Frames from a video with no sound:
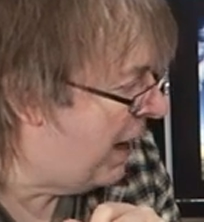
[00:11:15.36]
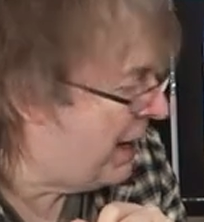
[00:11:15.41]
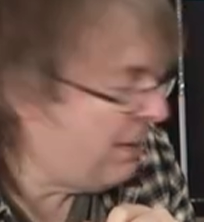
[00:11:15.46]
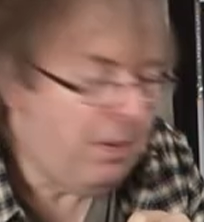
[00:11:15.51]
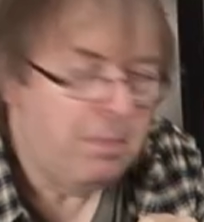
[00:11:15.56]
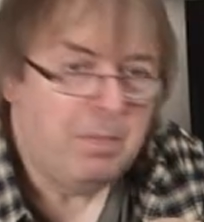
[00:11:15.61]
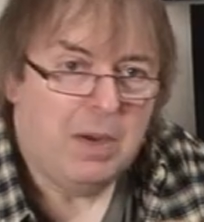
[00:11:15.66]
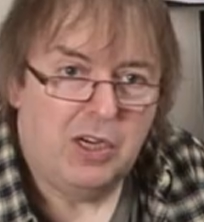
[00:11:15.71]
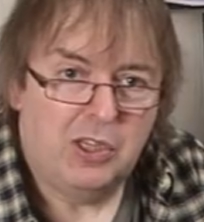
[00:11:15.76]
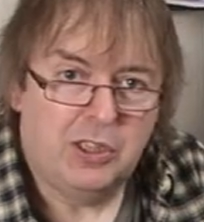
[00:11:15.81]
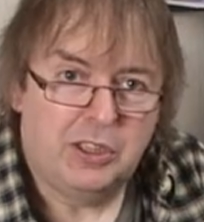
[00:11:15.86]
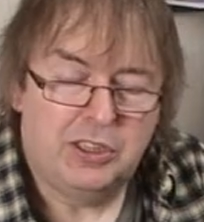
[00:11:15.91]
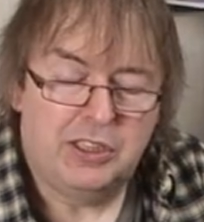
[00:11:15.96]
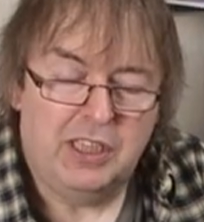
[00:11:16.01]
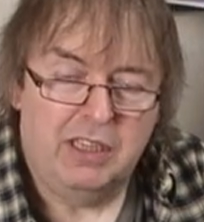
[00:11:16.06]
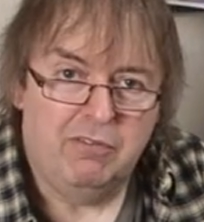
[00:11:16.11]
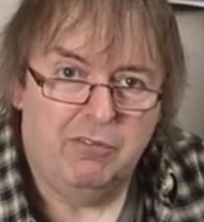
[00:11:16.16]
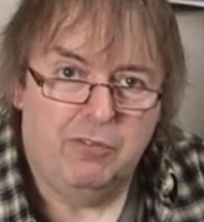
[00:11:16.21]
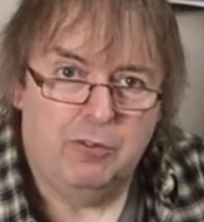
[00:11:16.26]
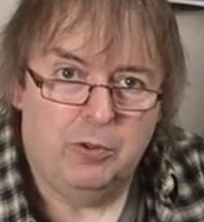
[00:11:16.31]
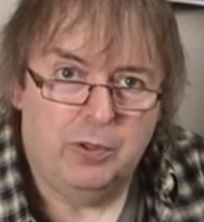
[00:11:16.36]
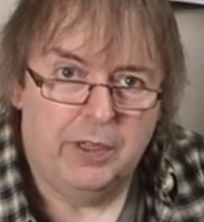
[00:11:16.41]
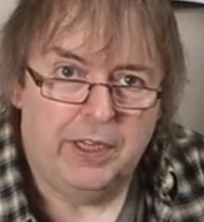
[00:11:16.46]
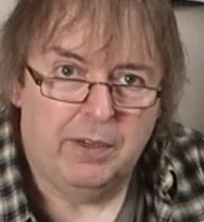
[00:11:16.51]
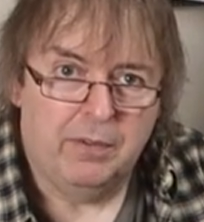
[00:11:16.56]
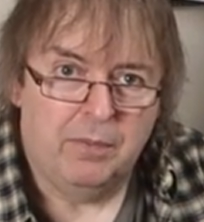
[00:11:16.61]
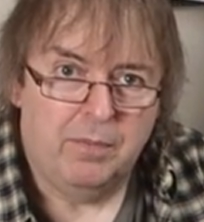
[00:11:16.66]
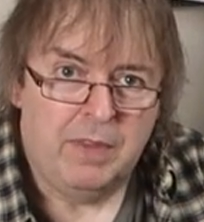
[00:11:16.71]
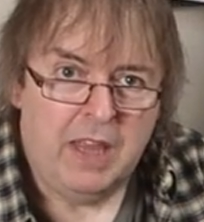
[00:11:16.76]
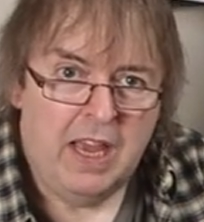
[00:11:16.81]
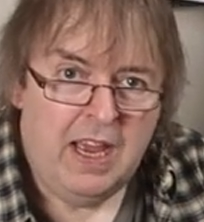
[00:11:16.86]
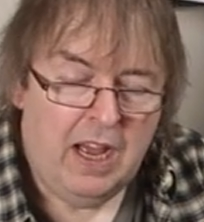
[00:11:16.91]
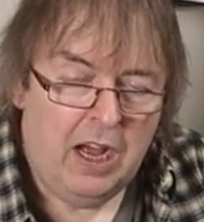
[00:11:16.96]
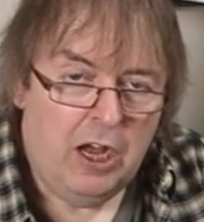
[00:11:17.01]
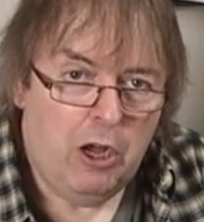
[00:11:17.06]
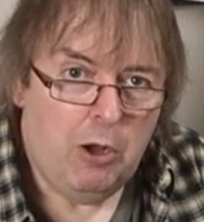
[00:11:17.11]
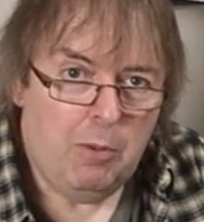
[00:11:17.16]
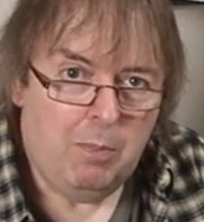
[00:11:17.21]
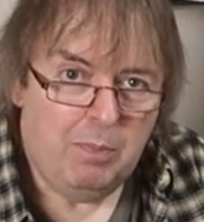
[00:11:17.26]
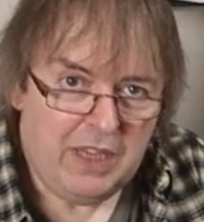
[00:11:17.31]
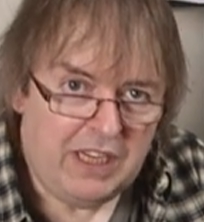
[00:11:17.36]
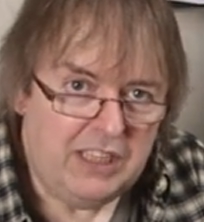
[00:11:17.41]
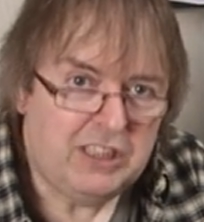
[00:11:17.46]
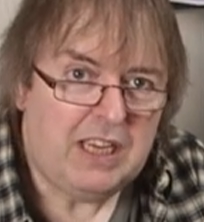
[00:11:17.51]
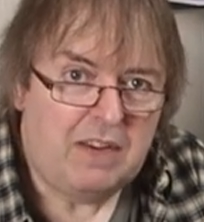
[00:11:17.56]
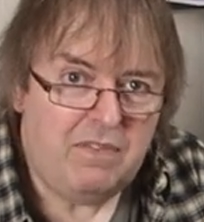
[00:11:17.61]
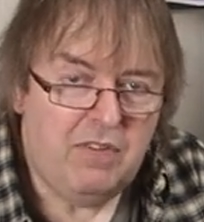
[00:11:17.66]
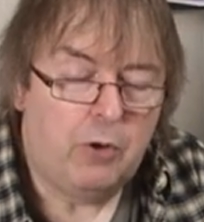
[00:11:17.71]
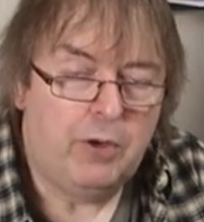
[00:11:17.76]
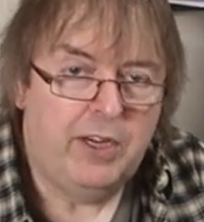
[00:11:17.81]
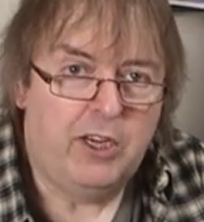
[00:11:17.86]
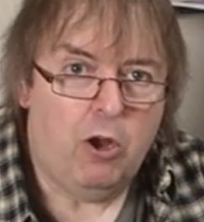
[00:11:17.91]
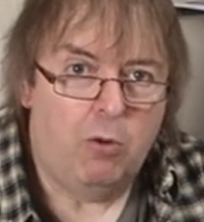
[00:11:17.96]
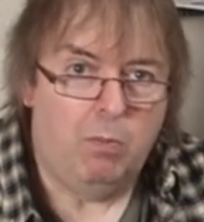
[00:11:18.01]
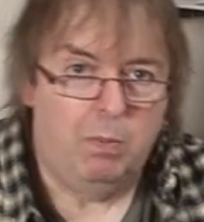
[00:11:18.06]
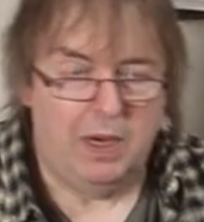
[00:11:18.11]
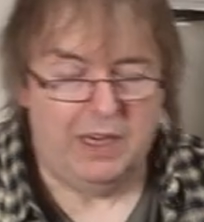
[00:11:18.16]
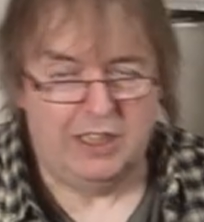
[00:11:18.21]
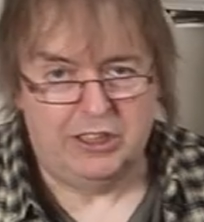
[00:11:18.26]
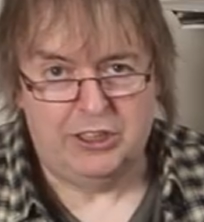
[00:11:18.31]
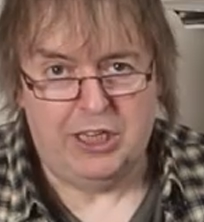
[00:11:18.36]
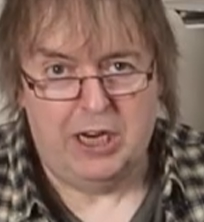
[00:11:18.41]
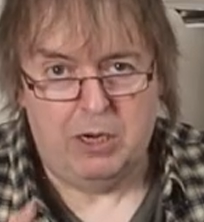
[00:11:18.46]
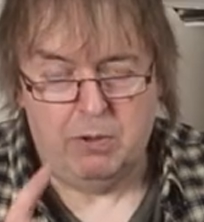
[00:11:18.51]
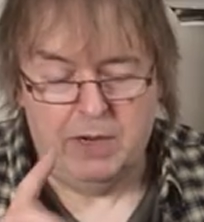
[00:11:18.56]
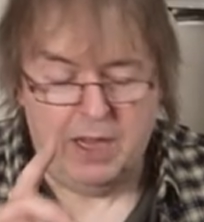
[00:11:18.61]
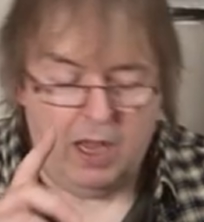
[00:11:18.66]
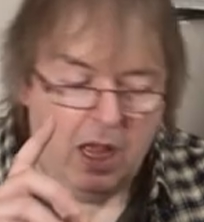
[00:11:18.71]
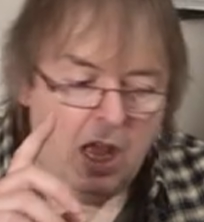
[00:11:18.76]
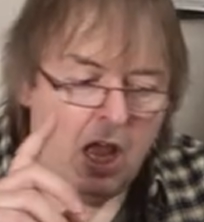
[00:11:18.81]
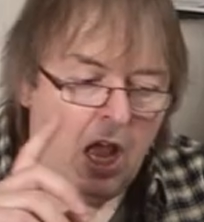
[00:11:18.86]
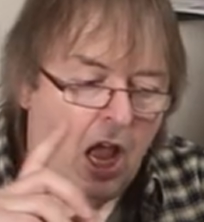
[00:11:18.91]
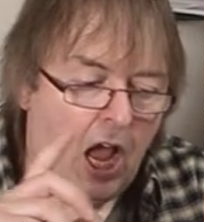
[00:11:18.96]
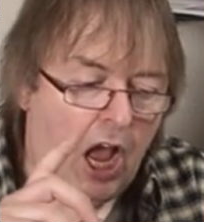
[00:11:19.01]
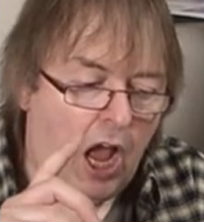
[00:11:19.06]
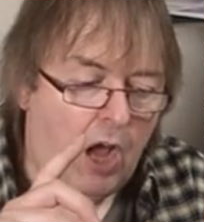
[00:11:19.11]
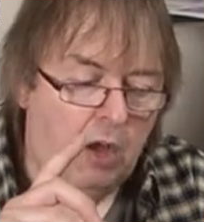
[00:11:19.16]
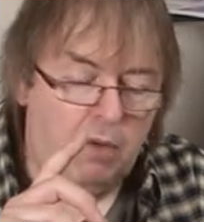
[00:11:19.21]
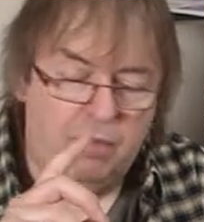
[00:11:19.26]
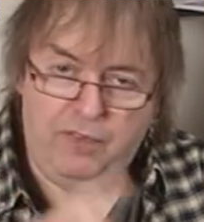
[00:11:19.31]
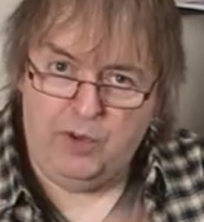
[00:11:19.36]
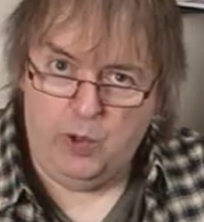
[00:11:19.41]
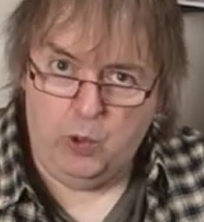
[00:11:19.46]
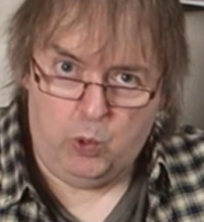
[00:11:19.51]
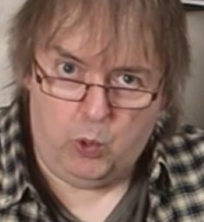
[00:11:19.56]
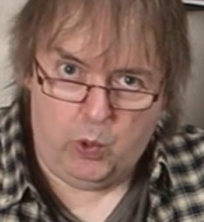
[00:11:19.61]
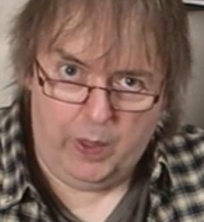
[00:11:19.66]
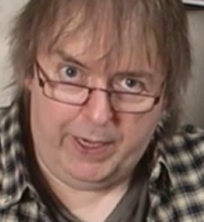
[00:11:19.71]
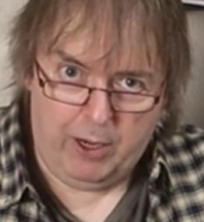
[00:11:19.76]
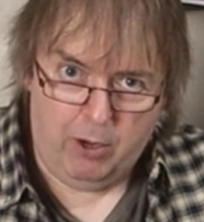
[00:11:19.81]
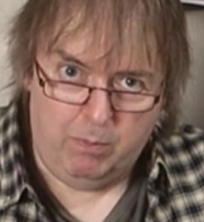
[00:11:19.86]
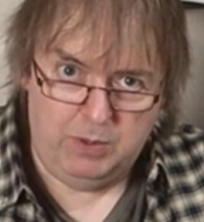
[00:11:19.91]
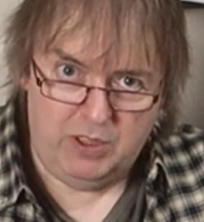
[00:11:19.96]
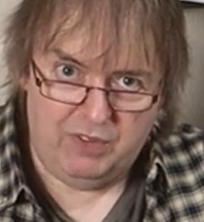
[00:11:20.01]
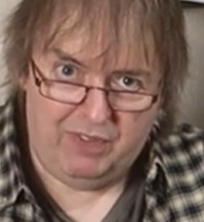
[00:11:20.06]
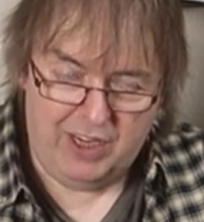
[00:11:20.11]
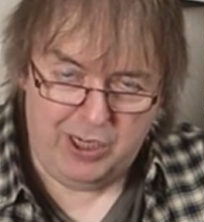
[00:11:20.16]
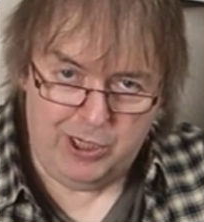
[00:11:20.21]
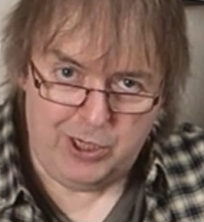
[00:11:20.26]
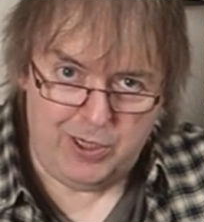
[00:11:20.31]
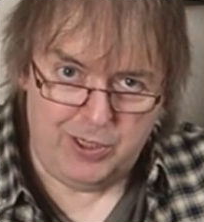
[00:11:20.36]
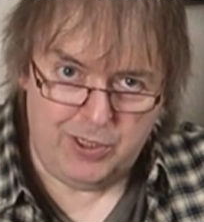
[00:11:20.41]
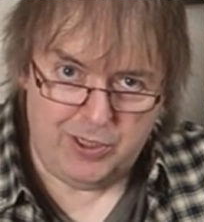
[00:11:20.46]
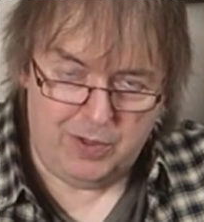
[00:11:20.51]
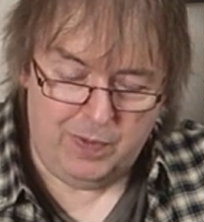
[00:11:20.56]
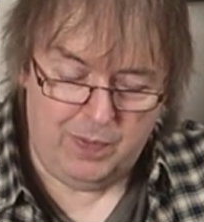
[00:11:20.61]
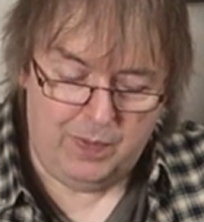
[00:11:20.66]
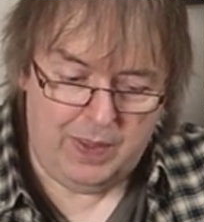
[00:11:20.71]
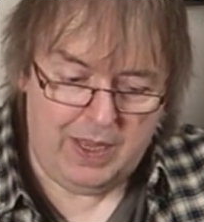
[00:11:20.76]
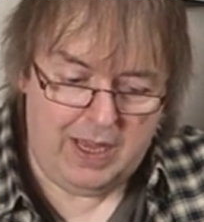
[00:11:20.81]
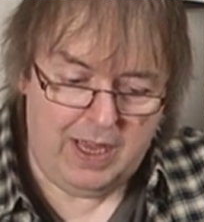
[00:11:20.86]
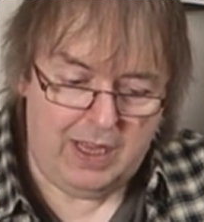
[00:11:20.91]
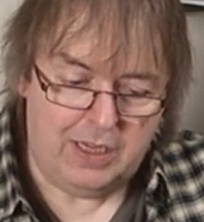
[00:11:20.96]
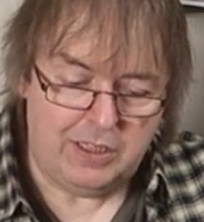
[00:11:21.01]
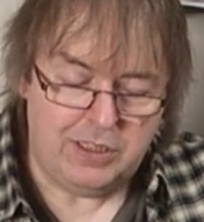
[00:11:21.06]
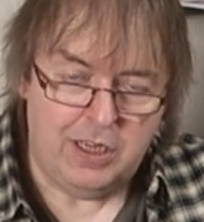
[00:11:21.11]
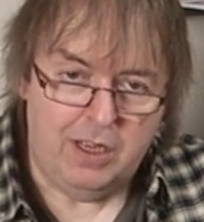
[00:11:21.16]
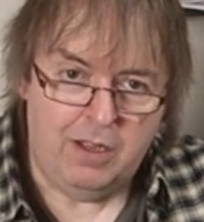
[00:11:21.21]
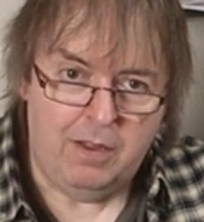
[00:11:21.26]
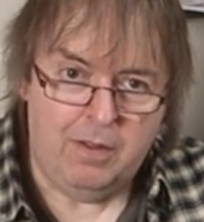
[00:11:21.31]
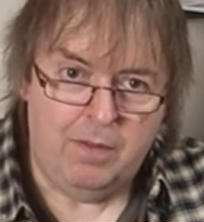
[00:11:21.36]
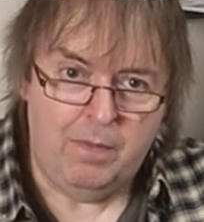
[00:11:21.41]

paper marketing for you. It's a very complex area. A few quick observations on that.